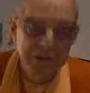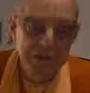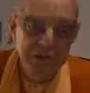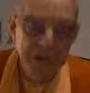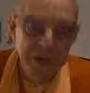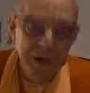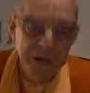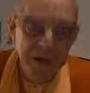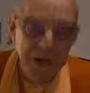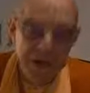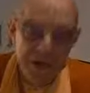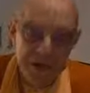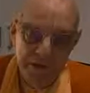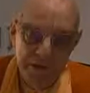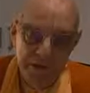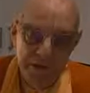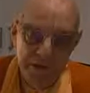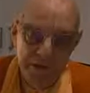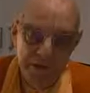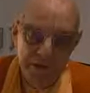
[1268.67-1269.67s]
of
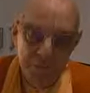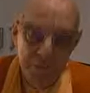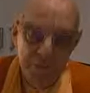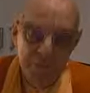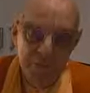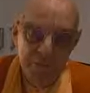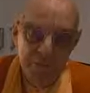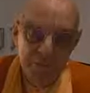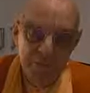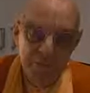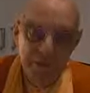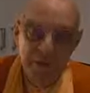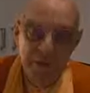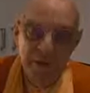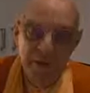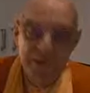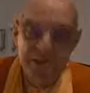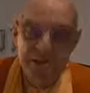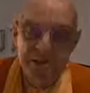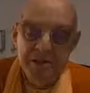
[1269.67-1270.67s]
Narayana,
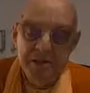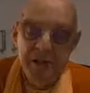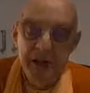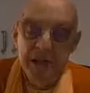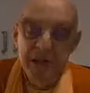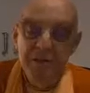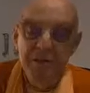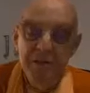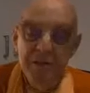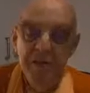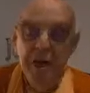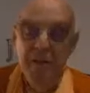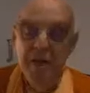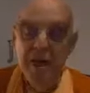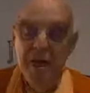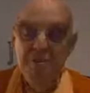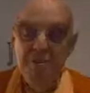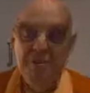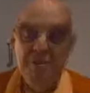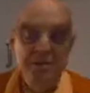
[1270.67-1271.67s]
they decided that on
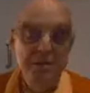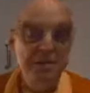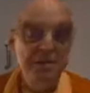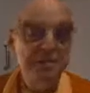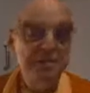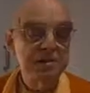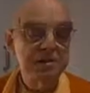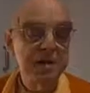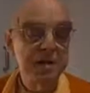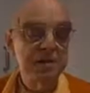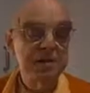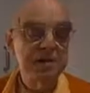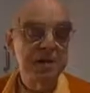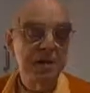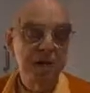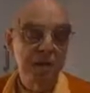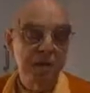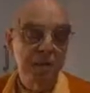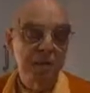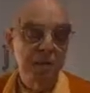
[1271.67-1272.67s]
that very same
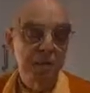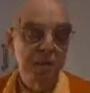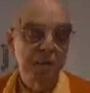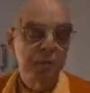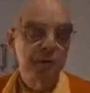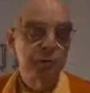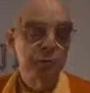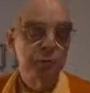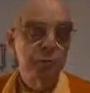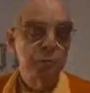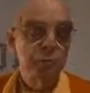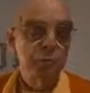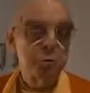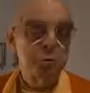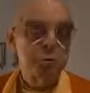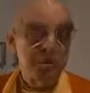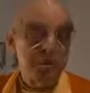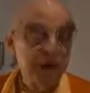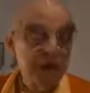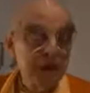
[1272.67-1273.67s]
day, which
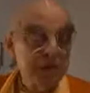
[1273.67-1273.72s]
was very